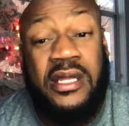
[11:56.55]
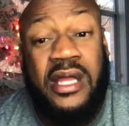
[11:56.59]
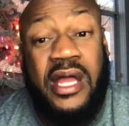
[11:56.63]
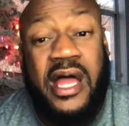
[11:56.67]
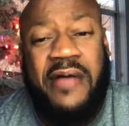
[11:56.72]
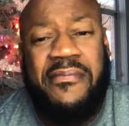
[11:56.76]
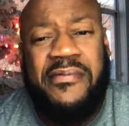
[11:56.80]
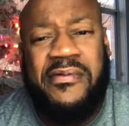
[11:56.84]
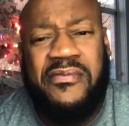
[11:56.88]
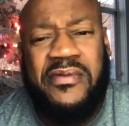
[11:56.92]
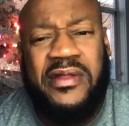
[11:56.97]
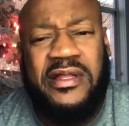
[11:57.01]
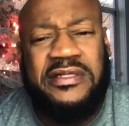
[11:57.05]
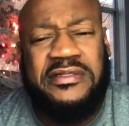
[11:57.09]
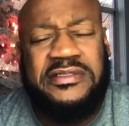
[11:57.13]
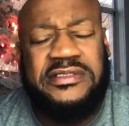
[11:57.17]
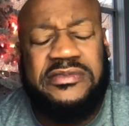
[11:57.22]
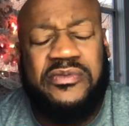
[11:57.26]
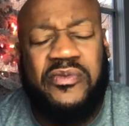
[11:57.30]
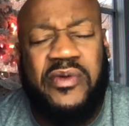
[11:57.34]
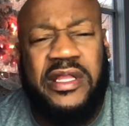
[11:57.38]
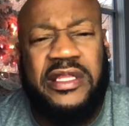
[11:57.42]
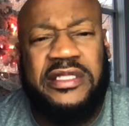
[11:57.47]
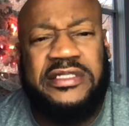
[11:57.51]
I've been really
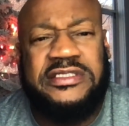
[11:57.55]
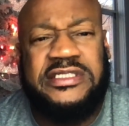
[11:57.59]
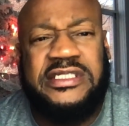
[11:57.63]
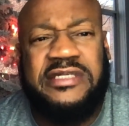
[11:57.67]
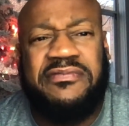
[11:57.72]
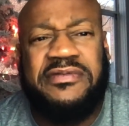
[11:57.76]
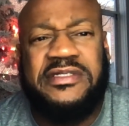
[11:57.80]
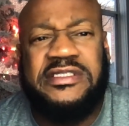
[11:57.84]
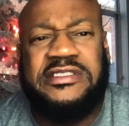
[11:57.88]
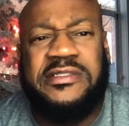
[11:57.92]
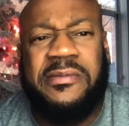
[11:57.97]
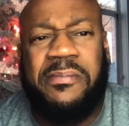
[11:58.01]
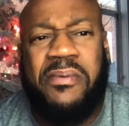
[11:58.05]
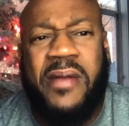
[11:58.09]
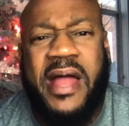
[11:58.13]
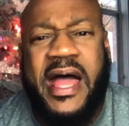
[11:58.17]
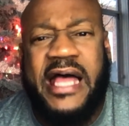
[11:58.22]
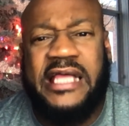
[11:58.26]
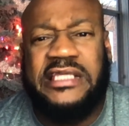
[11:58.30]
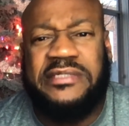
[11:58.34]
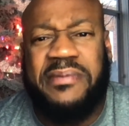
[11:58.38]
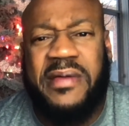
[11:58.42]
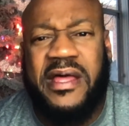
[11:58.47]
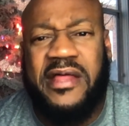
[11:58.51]
relatively
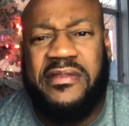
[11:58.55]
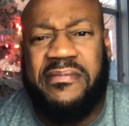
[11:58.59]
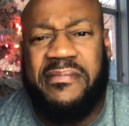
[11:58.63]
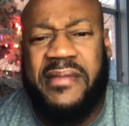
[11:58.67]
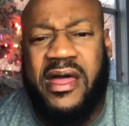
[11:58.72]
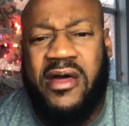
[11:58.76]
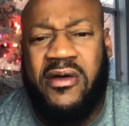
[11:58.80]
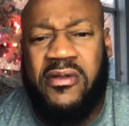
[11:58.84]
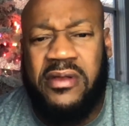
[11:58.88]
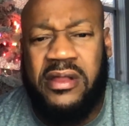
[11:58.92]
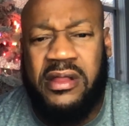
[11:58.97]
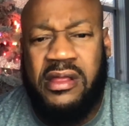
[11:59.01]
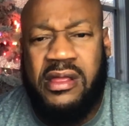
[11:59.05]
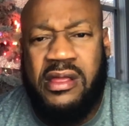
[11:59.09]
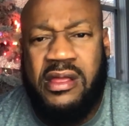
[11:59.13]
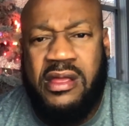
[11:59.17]
surprised by the amount